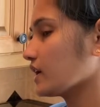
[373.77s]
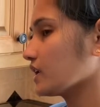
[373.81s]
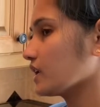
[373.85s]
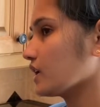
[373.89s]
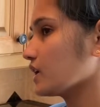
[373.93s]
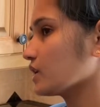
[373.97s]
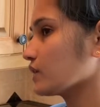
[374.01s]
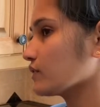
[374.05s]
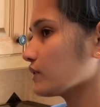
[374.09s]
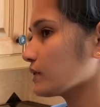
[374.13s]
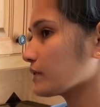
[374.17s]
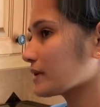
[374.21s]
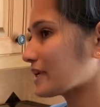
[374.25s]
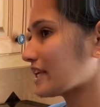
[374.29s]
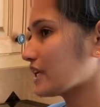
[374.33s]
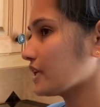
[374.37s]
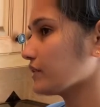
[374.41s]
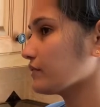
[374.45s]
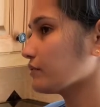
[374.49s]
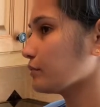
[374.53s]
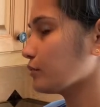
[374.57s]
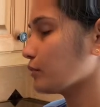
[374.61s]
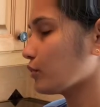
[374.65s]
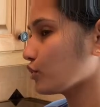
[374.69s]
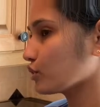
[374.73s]
and it will
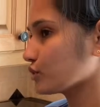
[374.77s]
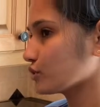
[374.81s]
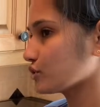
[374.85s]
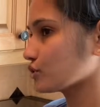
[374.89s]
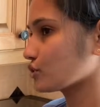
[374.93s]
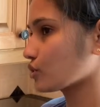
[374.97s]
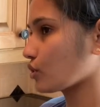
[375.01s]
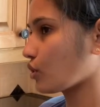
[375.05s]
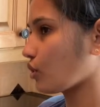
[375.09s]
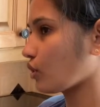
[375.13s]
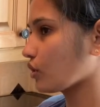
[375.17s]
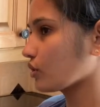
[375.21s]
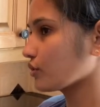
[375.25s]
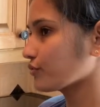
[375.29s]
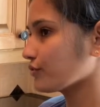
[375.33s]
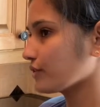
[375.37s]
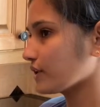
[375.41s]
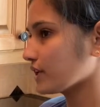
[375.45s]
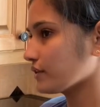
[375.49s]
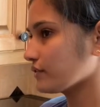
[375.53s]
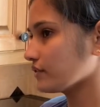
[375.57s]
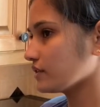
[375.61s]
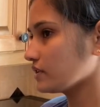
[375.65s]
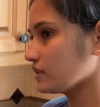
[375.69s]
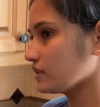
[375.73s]
give more strong flavor.